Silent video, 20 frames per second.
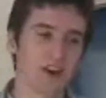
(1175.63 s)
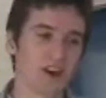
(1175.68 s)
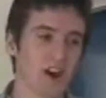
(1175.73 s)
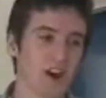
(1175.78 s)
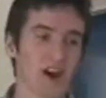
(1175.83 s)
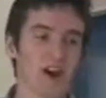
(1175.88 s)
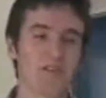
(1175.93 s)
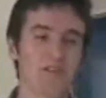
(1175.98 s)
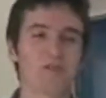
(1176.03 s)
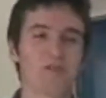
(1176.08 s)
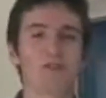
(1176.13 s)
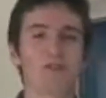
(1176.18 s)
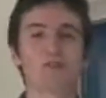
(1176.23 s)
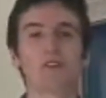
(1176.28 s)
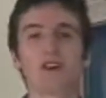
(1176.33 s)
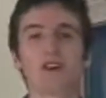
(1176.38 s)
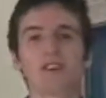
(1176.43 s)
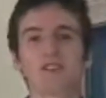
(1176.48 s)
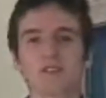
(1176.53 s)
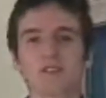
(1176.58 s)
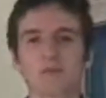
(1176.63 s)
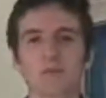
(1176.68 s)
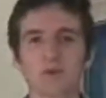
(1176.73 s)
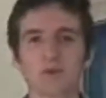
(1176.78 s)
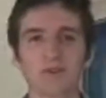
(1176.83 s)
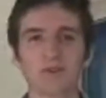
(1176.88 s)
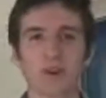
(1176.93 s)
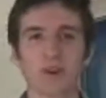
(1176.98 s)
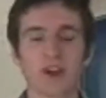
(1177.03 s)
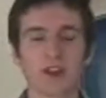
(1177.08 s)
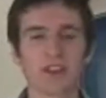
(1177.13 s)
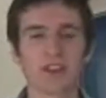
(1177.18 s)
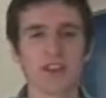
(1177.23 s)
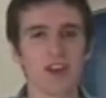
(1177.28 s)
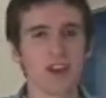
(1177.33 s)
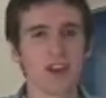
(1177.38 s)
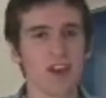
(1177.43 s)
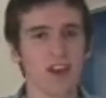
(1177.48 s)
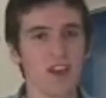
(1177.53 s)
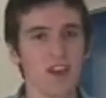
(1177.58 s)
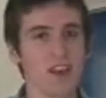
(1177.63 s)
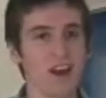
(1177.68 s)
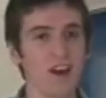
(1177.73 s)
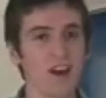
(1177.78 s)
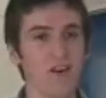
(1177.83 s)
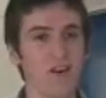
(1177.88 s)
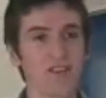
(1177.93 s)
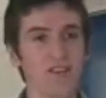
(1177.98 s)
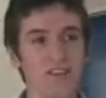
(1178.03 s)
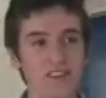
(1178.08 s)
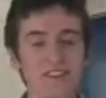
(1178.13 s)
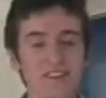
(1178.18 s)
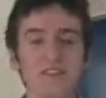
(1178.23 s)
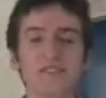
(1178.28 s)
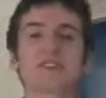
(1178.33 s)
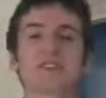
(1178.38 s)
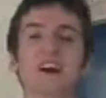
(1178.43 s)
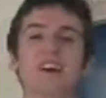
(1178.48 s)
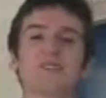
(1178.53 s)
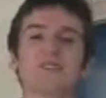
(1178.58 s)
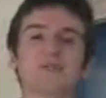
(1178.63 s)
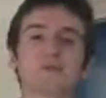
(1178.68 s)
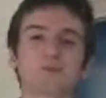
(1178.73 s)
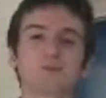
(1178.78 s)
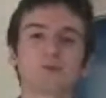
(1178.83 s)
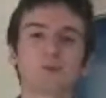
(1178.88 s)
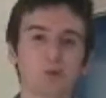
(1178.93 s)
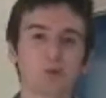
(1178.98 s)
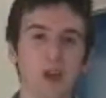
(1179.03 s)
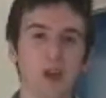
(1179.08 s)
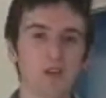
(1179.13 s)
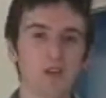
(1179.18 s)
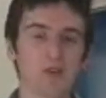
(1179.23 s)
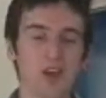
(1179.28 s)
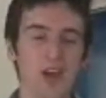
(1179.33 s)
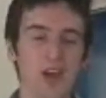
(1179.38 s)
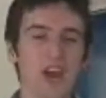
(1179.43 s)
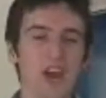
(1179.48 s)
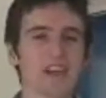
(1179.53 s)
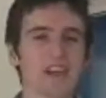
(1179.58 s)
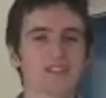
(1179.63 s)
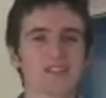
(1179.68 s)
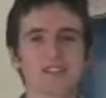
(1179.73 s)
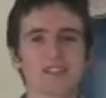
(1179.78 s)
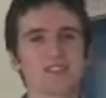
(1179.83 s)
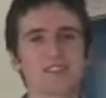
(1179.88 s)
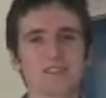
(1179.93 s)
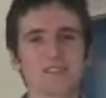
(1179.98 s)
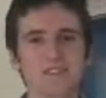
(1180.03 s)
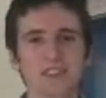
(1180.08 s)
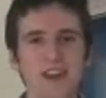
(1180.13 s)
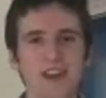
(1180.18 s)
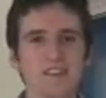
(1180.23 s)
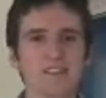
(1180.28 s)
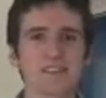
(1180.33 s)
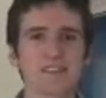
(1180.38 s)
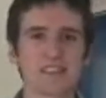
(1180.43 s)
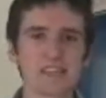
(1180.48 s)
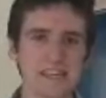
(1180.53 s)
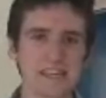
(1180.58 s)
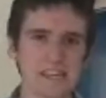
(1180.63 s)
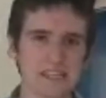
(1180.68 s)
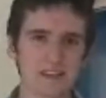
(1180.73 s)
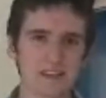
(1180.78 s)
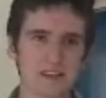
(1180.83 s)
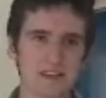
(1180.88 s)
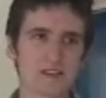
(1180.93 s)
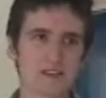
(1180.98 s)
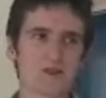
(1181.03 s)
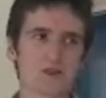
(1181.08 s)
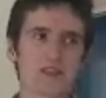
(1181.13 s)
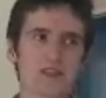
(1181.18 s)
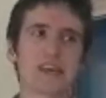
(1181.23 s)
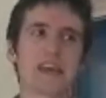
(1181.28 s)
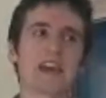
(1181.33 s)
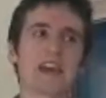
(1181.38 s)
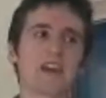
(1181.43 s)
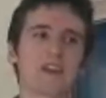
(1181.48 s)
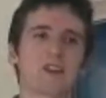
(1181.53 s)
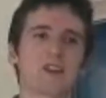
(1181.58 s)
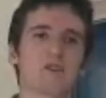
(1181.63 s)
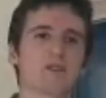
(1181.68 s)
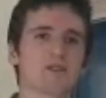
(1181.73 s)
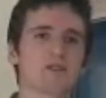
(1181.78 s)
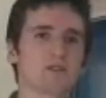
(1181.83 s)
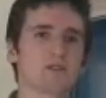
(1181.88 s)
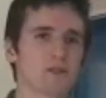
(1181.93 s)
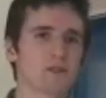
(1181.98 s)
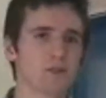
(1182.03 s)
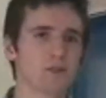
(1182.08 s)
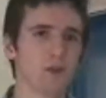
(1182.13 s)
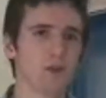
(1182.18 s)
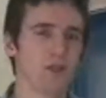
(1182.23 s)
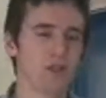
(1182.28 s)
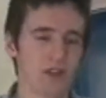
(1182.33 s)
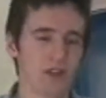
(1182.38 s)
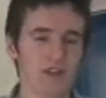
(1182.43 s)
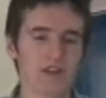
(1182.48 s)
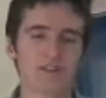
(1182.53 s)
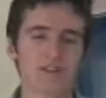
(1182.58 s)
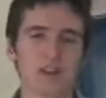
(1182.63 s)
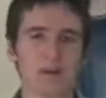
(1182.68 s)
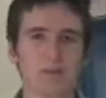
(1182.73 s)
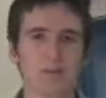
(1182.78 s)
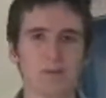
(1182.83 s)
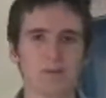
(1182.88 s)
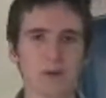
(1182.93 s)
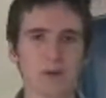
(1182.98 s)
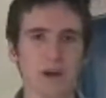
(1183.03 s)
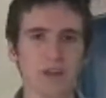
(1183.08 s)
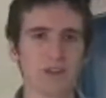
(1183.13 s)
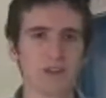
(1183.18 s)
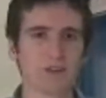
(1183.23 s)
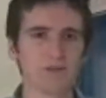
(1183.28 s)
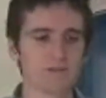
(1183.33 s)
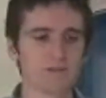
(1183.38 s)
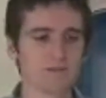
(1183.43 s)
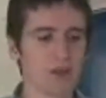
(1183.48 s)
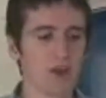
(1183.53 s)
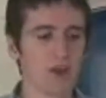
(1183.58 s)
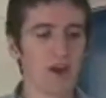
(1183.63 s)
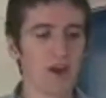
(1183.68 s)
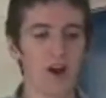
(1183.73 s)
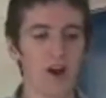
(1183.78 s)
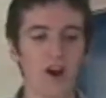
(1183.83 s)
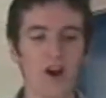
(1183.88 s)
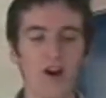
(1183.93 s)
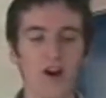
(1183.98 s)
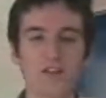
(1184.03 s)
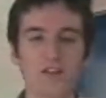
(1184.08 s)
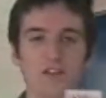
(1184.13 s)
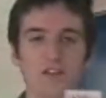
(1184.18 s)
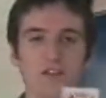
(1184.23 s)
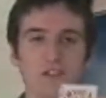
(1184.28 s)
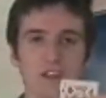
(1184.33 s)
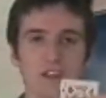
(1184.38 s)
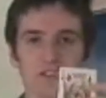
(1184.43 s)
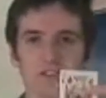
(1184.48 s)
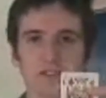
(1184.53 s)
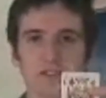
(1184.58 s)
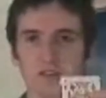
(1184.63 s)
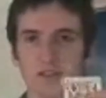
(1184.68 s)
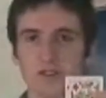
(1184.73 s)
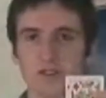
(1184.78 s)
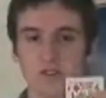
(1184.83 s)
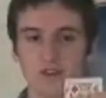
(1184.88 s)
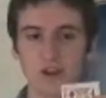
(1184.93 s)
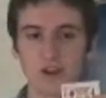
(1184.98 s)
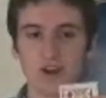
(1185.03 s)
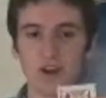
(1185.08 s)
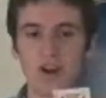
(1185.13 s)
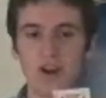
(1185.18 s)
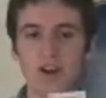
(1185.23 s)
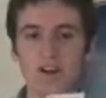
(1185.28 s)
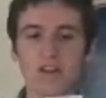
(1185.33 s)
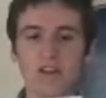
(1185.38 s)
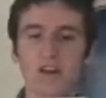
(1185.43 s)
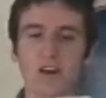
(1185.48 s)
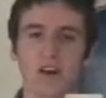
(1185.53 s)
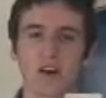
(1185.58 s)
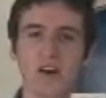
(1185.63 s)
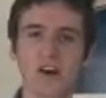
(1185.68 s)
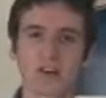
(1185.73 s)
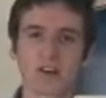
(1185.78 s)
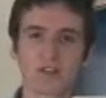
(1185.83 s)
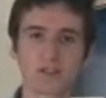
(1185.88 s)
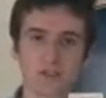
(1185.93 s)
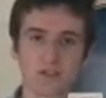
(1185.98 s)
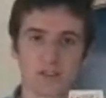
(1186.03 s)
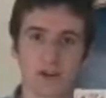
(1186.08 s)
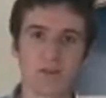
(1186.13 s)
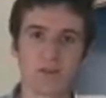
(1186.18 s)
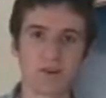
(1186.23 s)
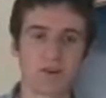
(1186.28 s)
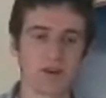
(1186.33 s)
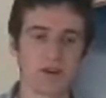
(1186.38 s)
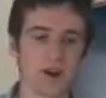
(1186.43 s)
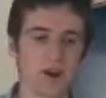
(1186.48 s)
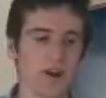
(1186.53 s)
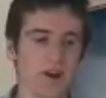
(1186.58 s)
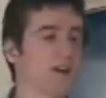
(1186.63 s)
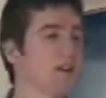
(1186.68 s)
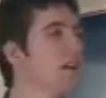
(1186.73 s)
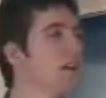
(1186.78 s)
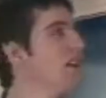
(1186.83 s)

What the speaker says: for a very simple effect. Now this has gotten some great reactions, and it's nice and easy to do to get used to this type of method. All you need is your card, your double card.